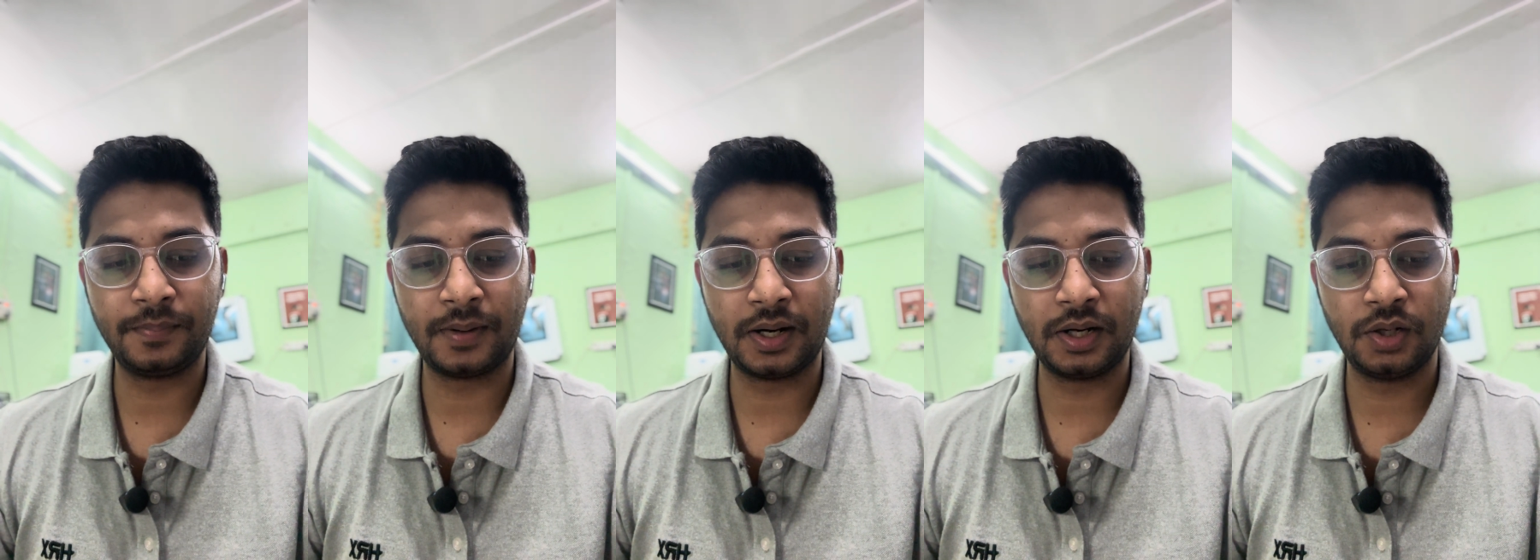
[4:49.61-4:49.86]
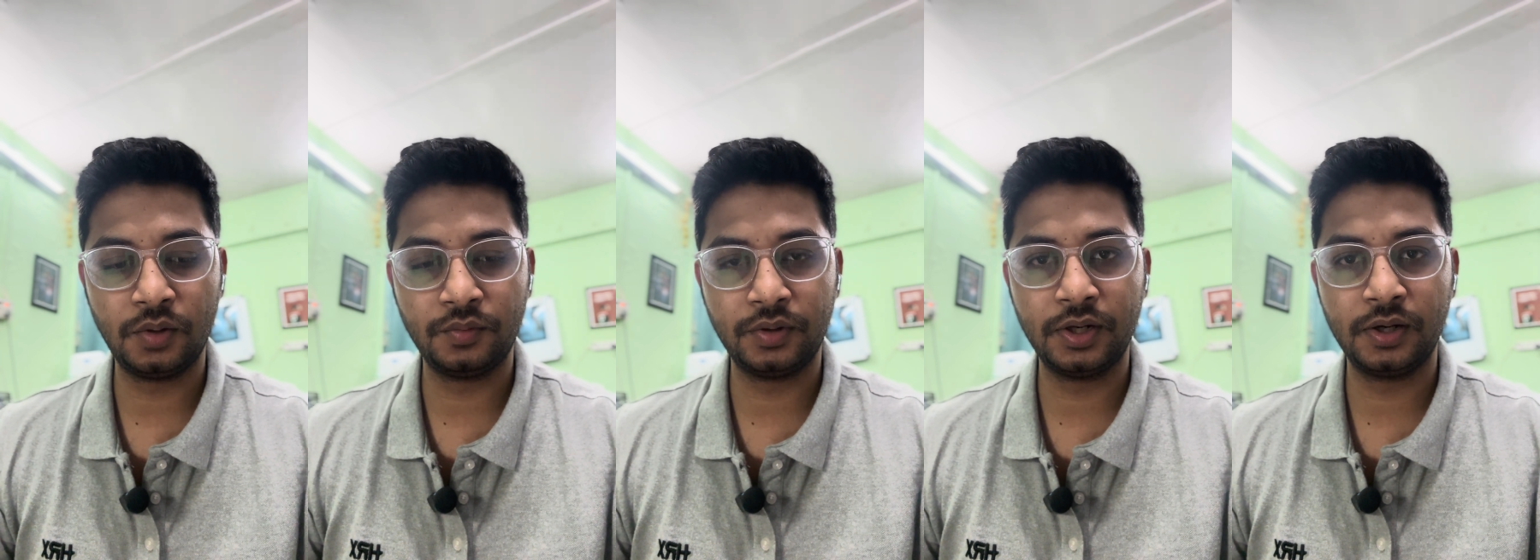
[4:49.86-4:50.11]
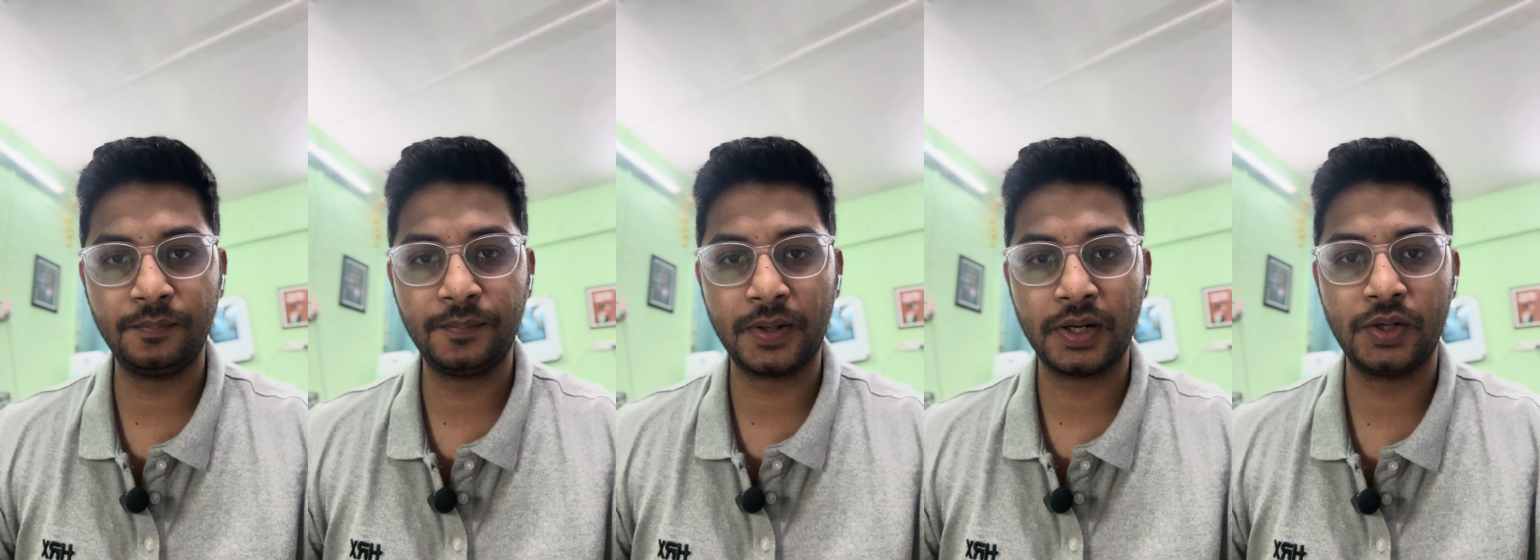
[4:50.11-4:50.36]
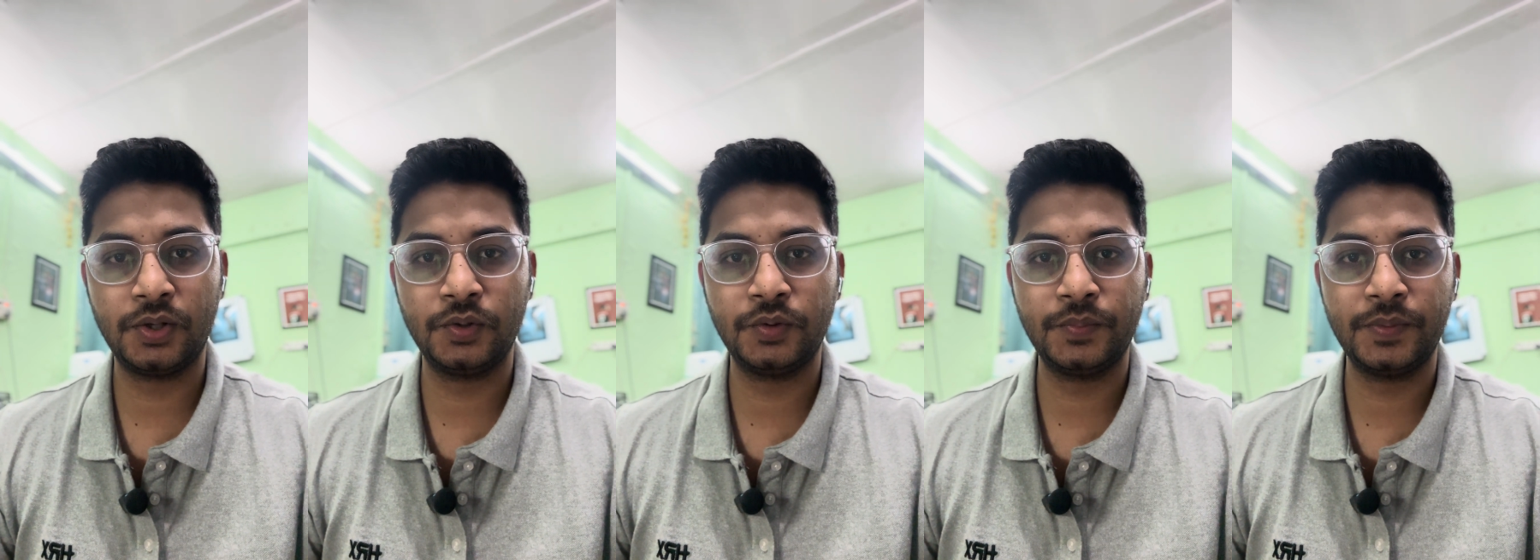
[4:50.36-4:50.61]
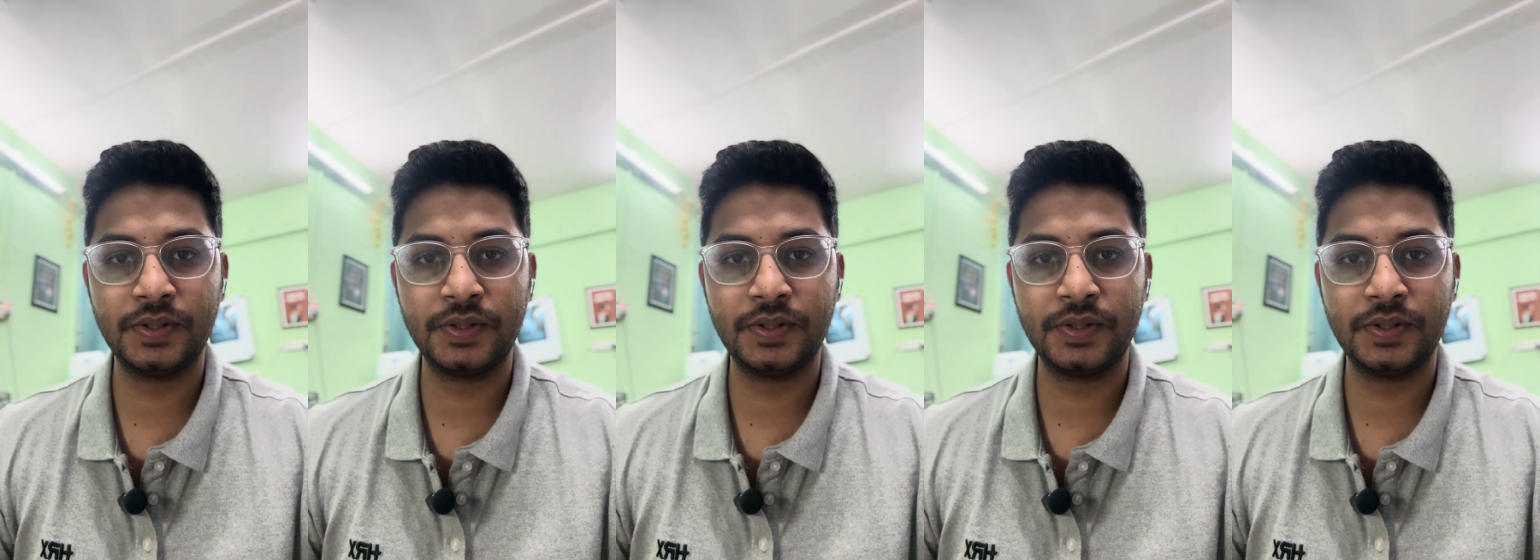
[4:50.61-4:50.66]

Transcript: part 1 and part 2